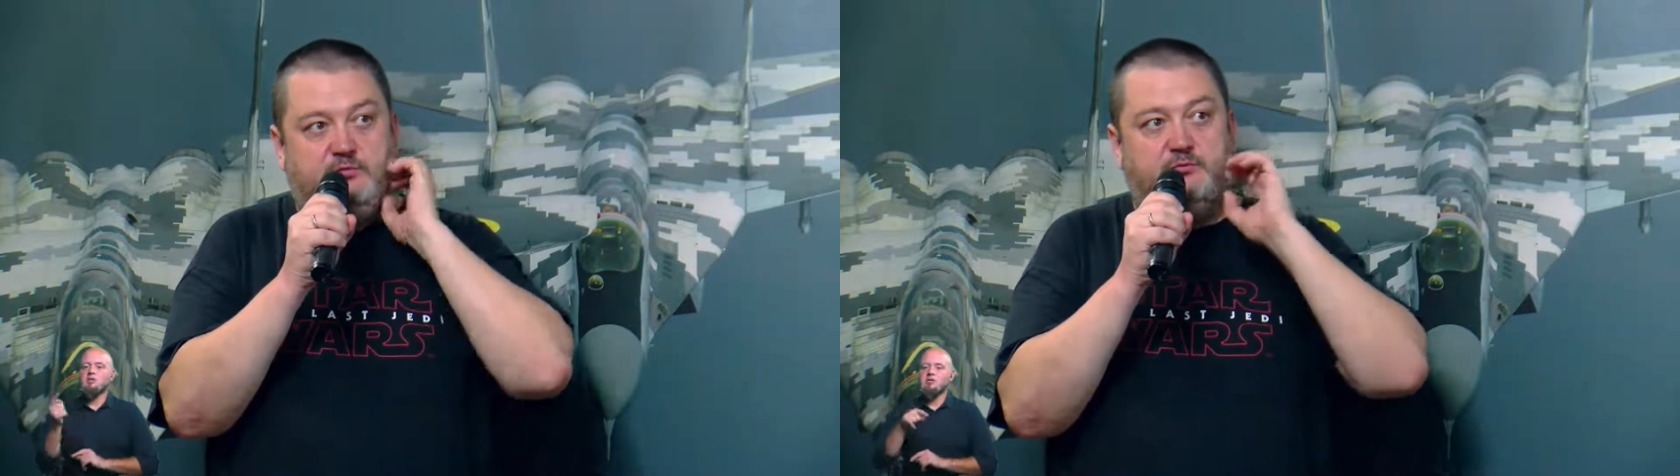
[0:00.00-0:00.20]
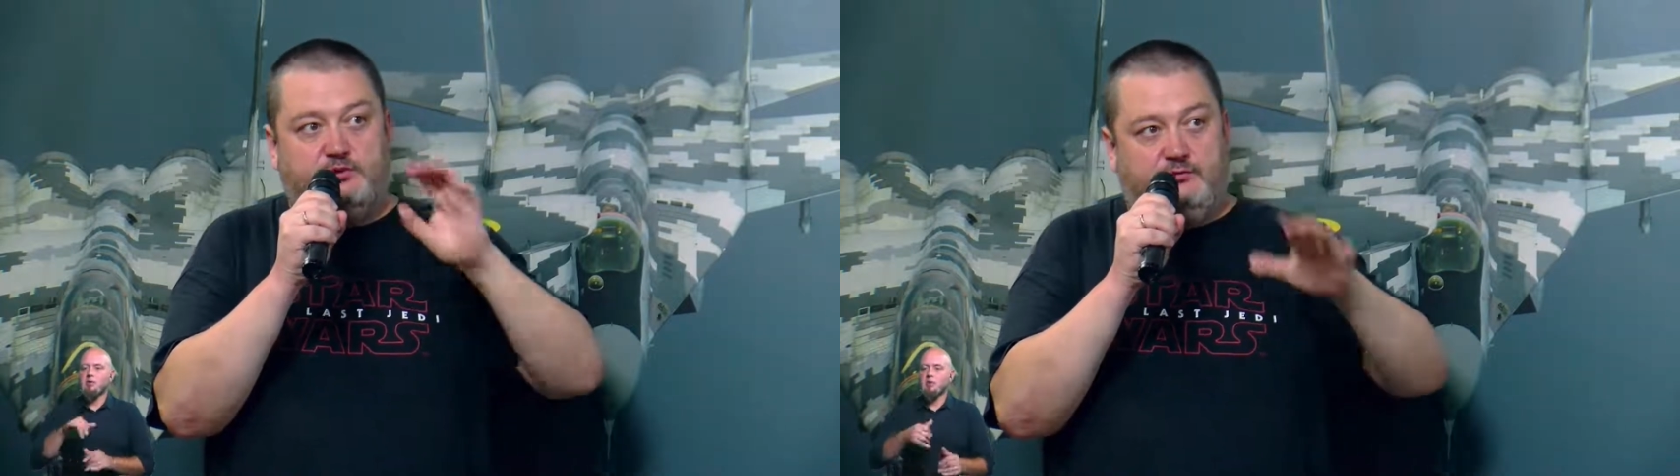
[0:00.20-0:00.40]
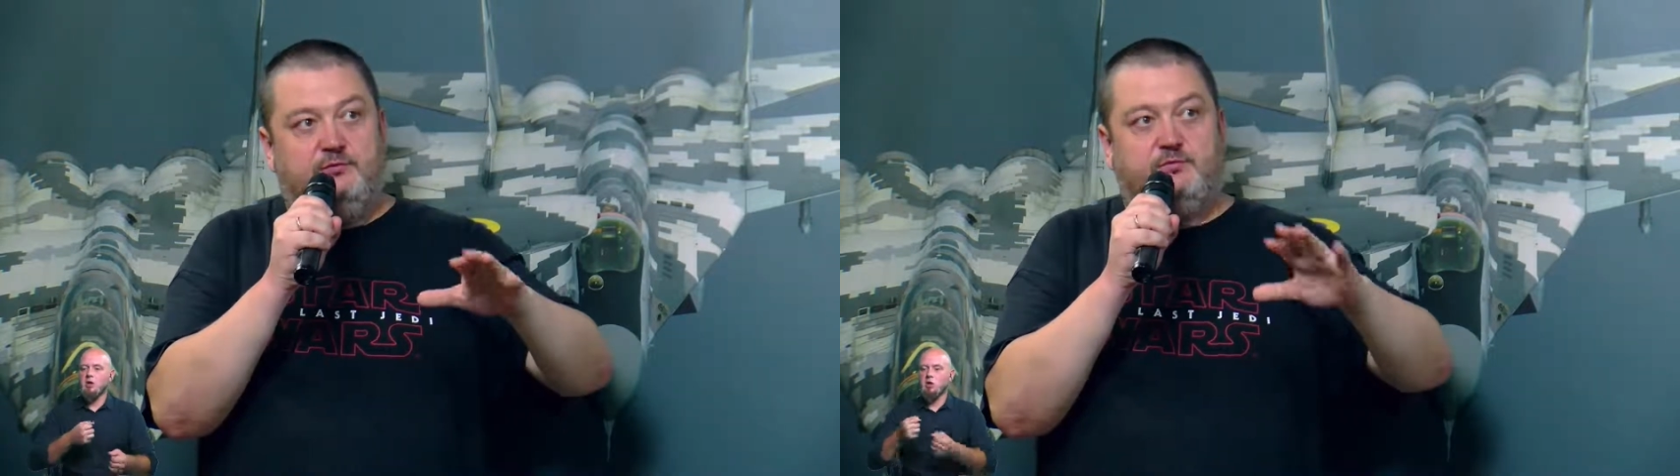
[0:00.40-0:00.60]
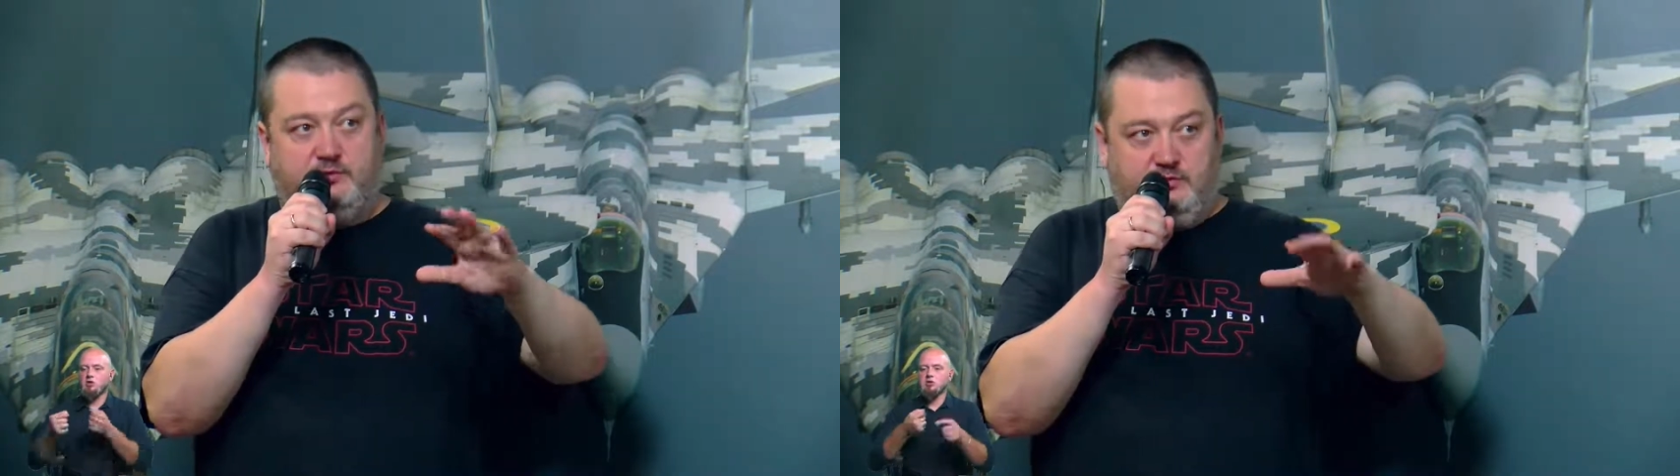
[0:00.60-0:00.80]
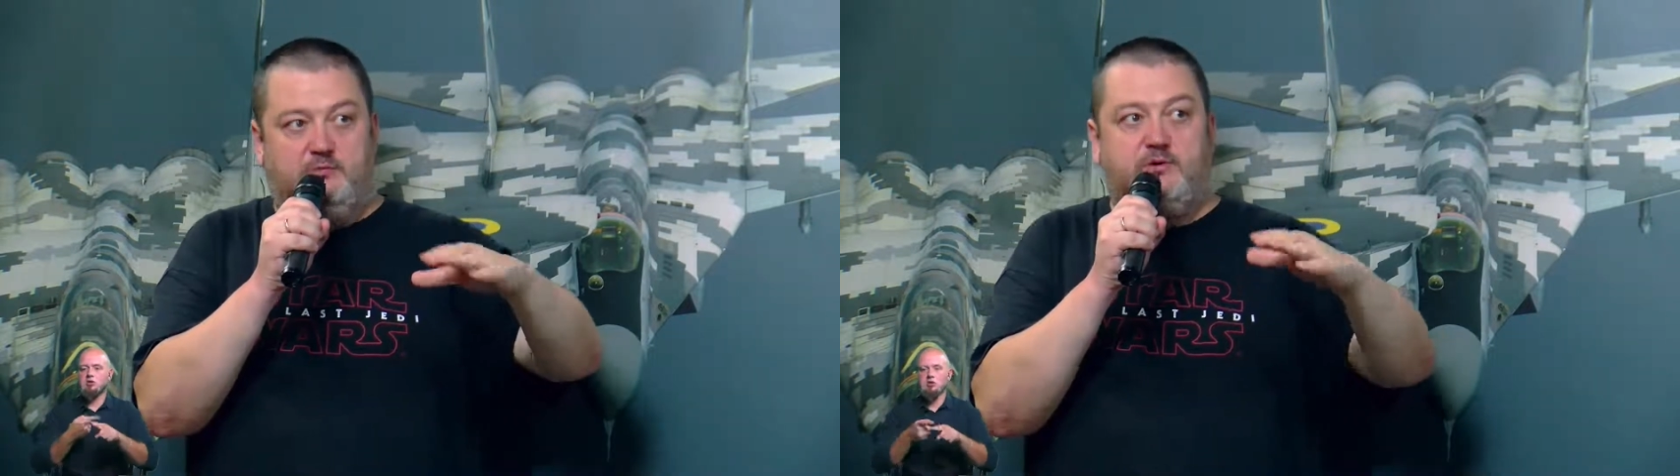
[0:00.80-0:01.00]
So where
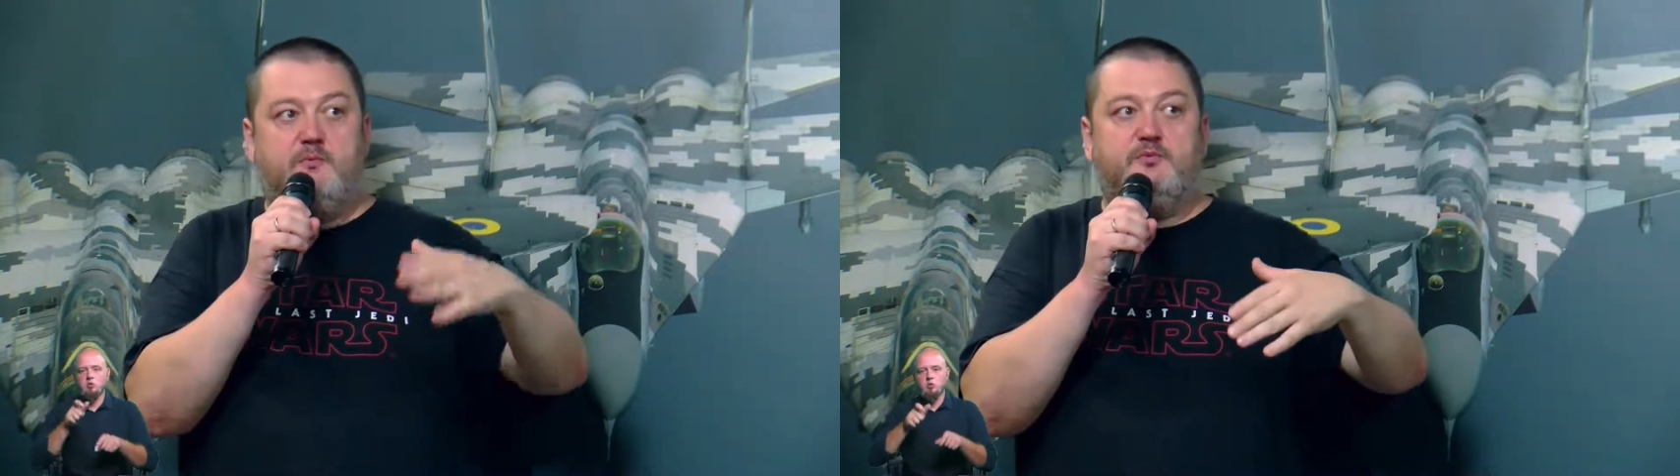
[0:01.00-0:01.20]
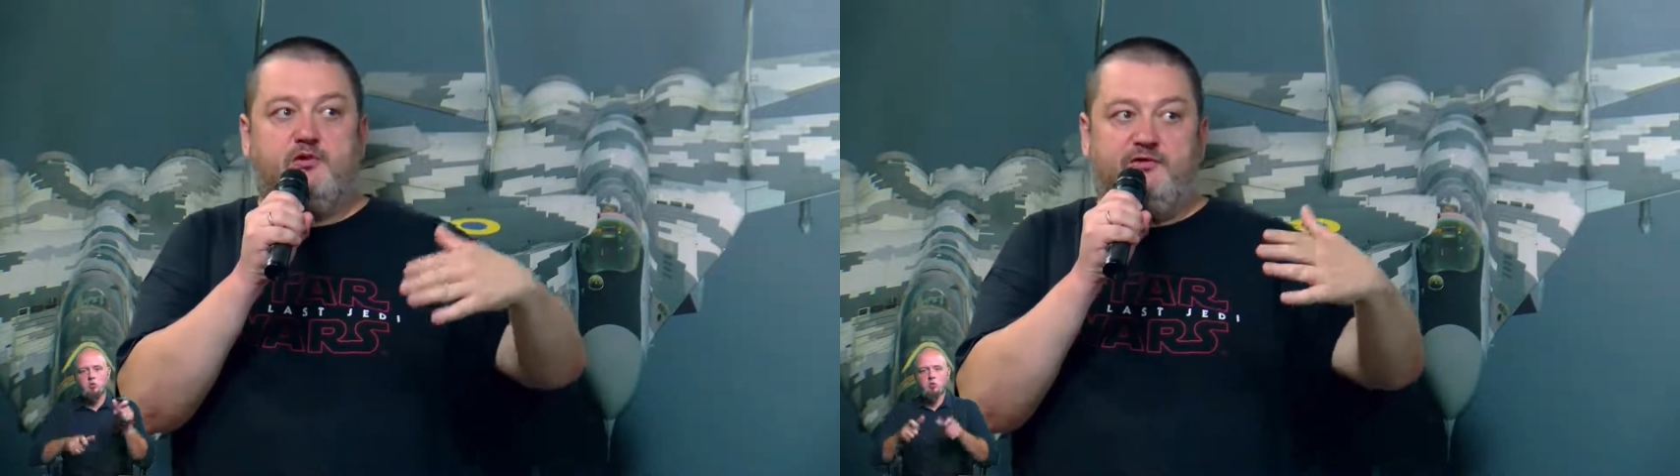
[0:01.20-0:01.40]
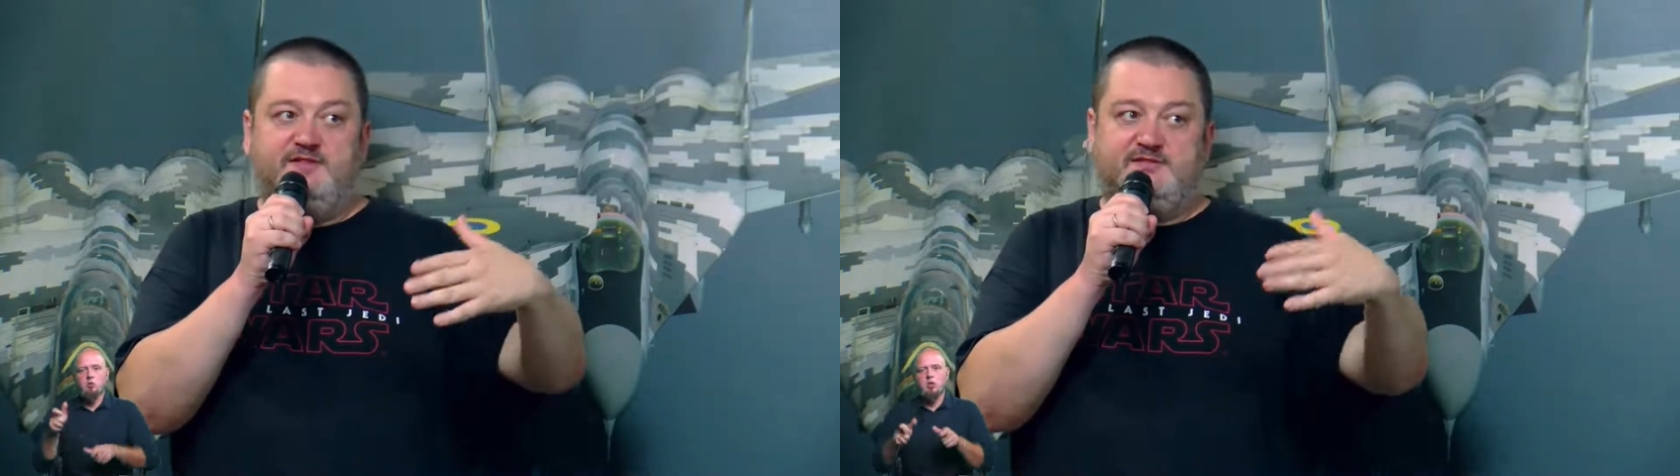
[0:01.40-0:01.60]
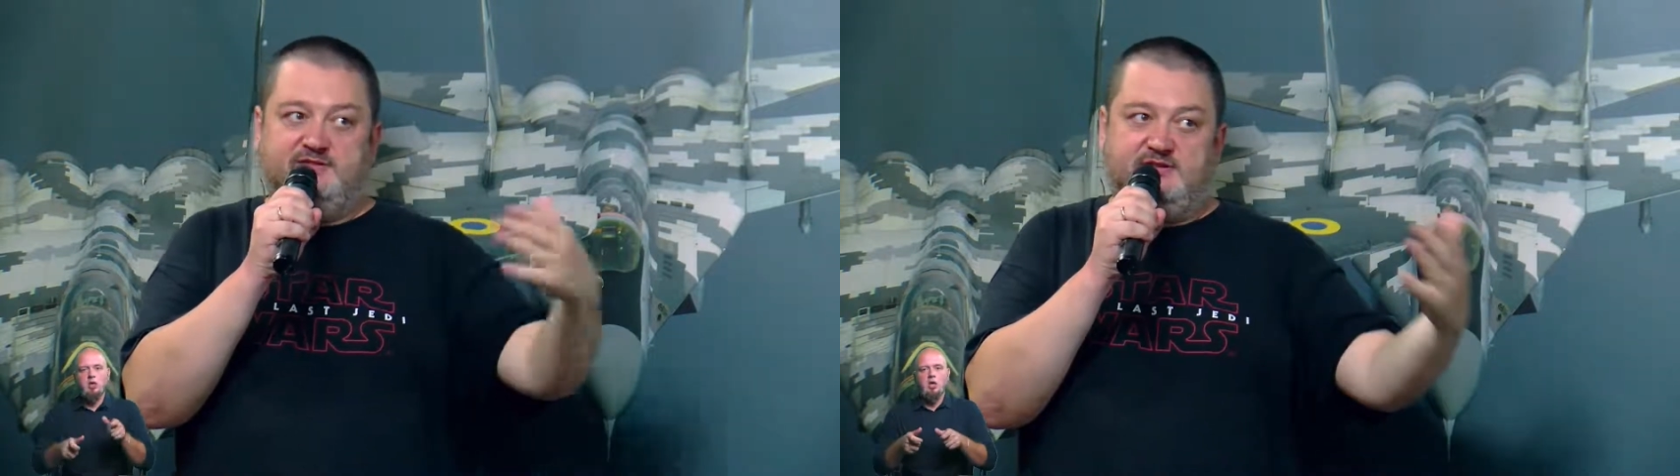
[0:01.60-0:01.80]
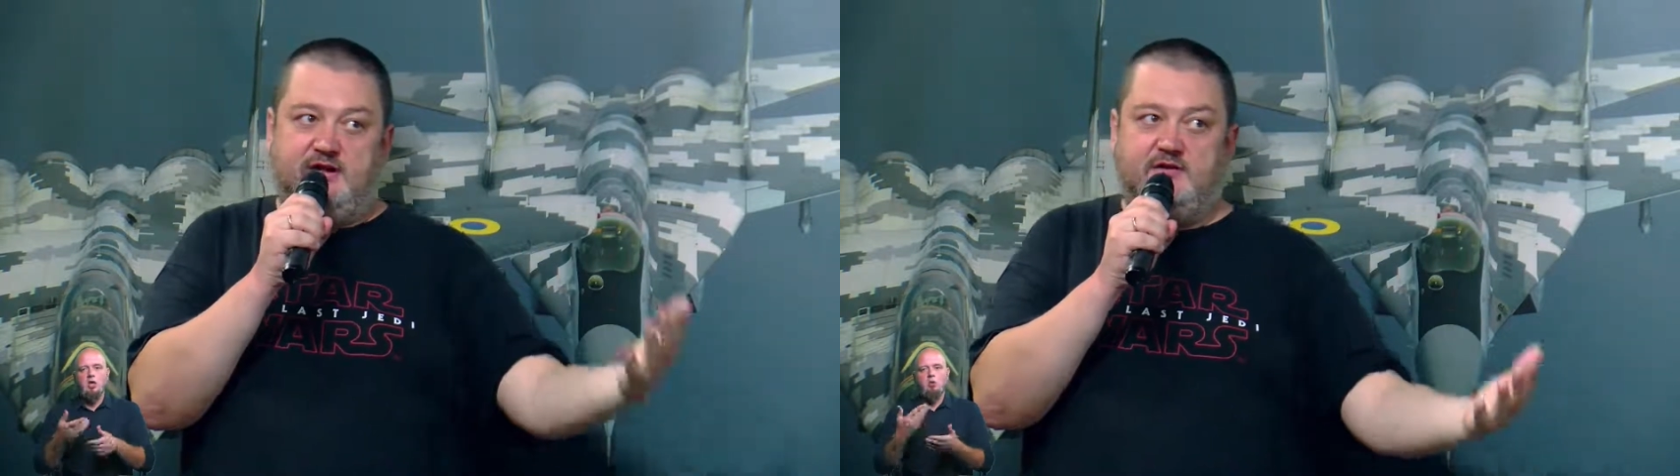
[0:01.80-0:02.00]
to are
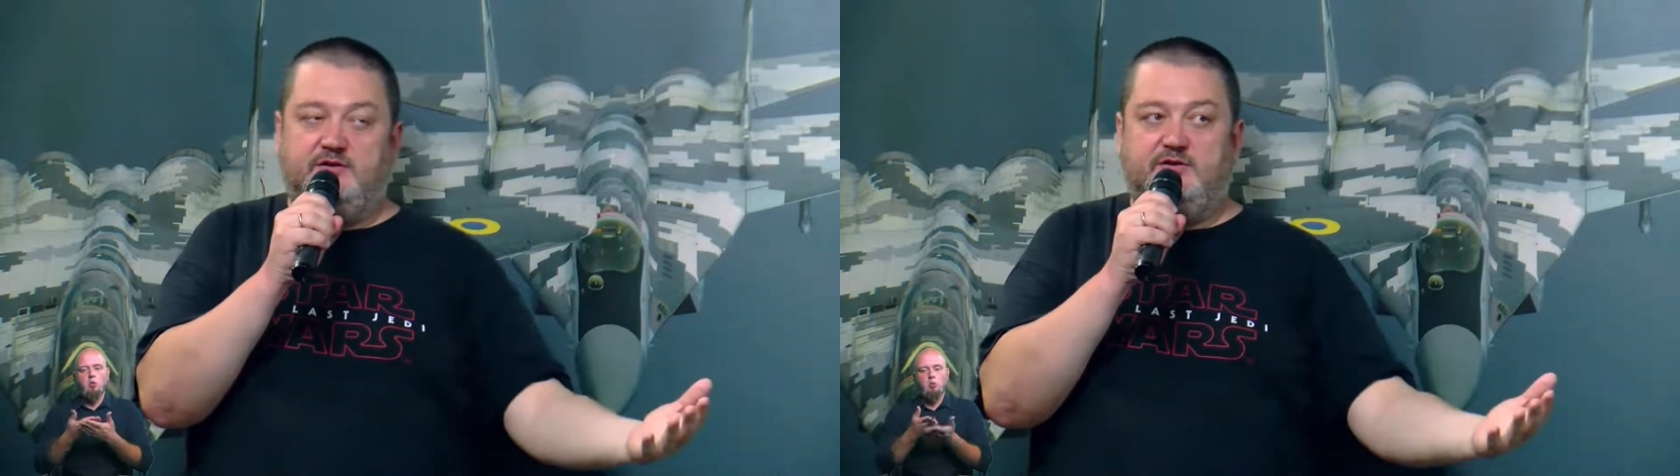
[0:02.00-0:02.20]
you